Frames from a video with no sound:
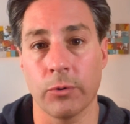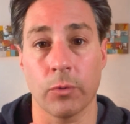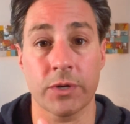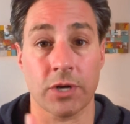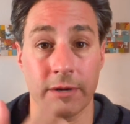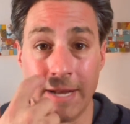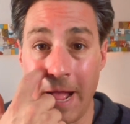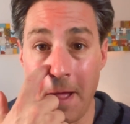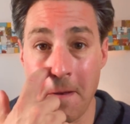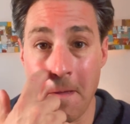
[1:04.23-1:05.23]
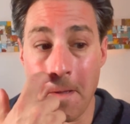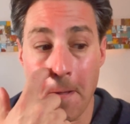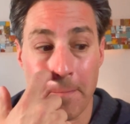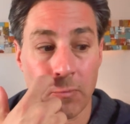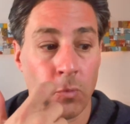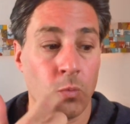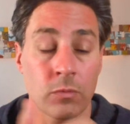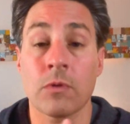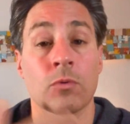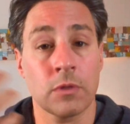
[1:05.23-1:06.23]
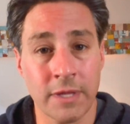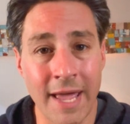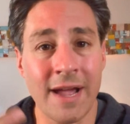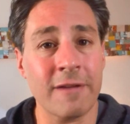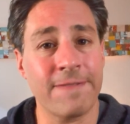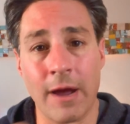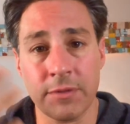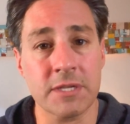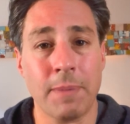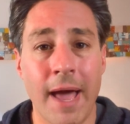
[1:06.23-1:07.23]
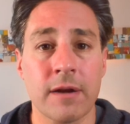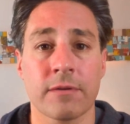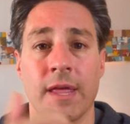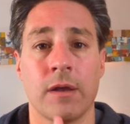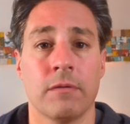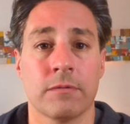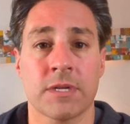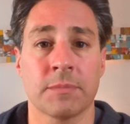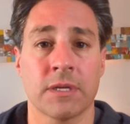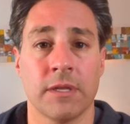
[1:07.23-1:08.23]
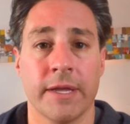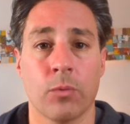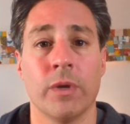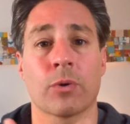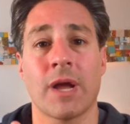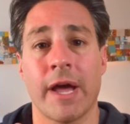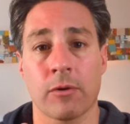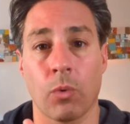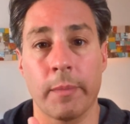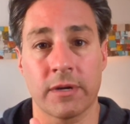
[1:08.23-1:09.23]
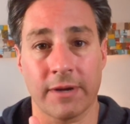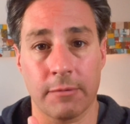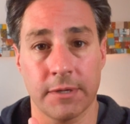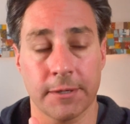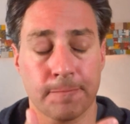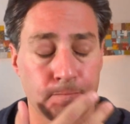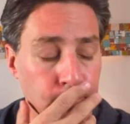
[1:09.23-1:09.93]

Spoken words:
and which are not, the AI found this pattern that something like, we don't hire women around here.